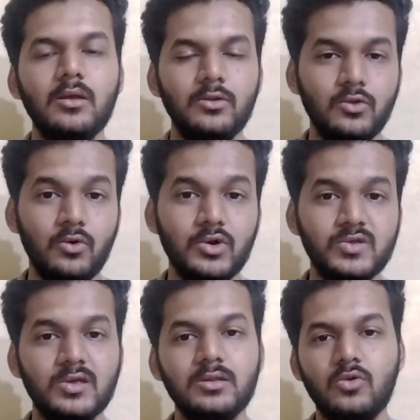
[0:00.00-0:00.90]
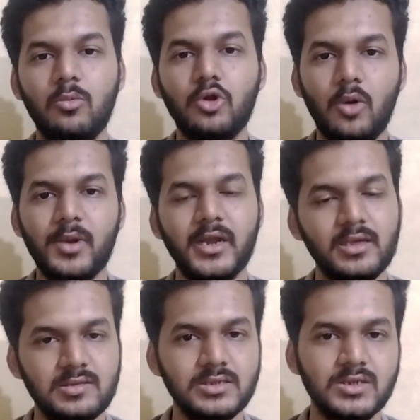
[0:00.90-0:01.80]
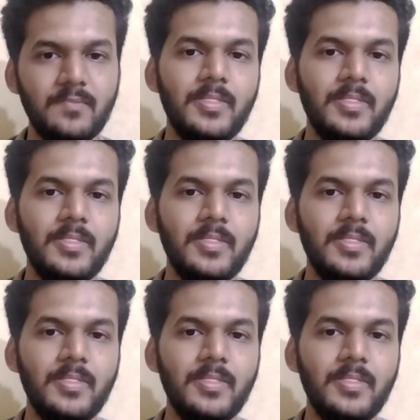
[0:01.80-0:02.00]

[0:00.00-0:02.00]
nodes in robot operating system.